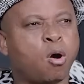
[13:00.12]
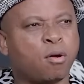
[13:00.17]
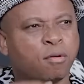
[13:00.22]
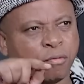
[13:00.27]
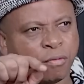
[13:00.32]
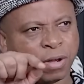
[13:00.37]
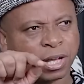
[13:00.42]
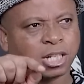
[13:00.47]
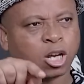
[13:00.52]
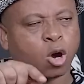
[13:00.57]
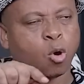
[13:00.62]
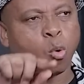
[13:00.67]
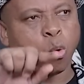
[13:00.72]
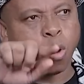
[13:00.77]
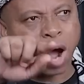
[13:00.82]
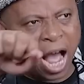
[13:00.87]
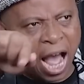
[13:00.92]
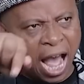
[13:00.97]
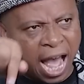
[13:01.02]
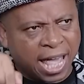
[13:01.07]
converter
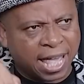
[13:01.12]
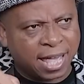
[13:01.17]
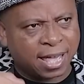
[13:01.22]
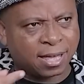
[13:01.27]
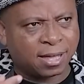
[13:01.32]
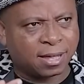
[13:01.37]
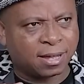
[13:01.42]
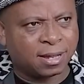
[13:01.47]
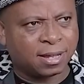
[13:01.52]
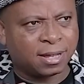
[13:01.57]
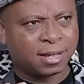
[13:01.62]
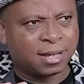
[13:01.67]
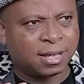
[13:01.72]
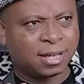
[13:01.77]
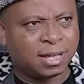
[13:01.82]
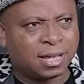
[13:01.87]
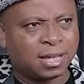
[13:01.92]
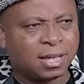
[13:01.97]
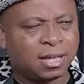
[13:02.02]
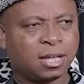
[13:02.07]
u I
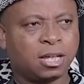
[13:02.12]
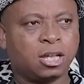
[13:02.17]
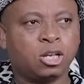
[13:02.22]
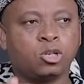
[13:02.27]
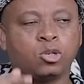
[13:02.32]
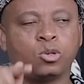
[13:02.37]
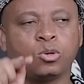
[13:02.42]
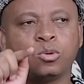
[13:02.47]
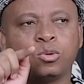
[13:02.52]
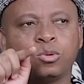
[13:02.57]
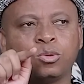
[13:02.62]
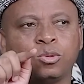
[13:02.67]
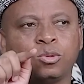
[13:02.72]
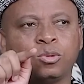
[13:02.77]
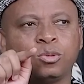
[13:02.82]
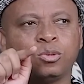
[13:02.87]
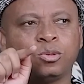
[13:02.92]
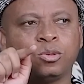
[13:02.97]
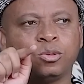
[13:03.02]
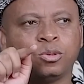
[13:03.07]
into
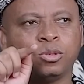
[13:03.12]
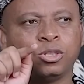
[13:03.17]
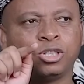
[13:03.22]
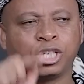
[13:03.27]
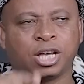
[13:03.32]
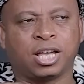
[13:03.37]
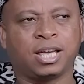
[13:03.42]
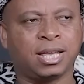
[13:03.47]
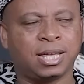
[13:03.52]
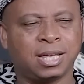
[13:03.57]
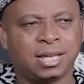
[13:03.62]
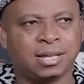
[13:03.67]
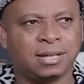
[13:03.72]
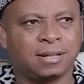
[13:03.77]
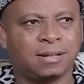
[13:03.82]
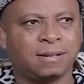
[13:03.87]
J